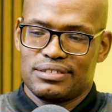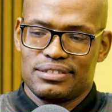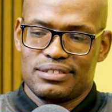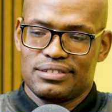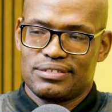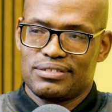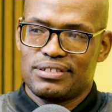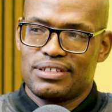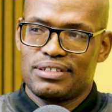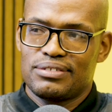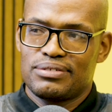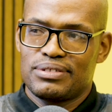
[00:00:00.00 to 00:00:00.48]

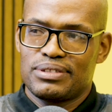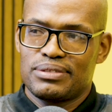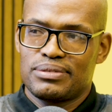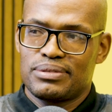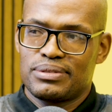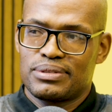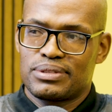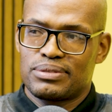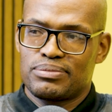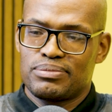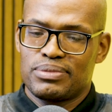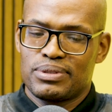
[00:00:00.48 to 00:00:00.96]

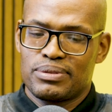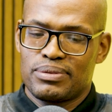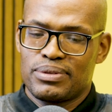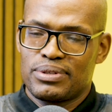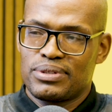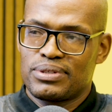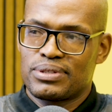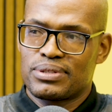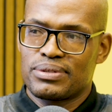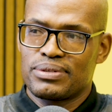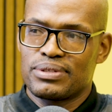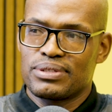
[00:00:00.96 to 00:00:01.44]
what were
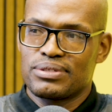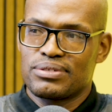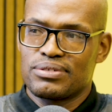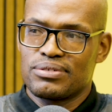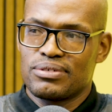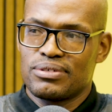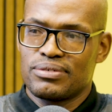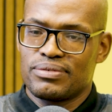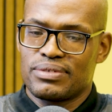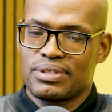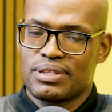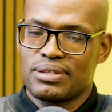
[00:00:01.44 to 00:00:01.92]
you doing
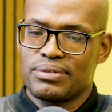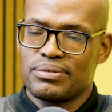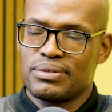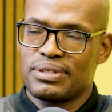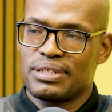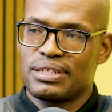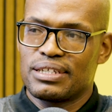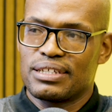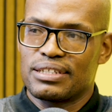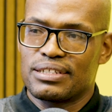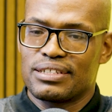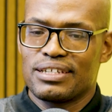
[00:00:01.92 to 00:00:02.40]
over the
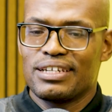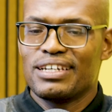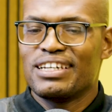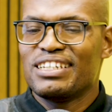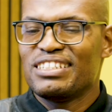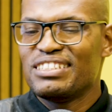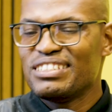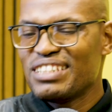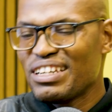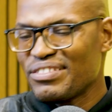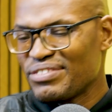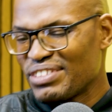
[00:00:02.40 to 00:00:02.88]
weekend?
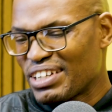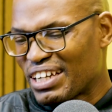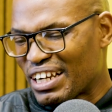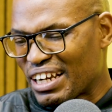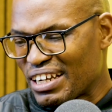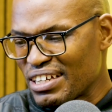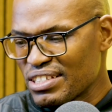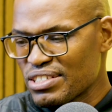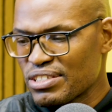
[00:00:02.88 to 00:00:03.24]
You have a glass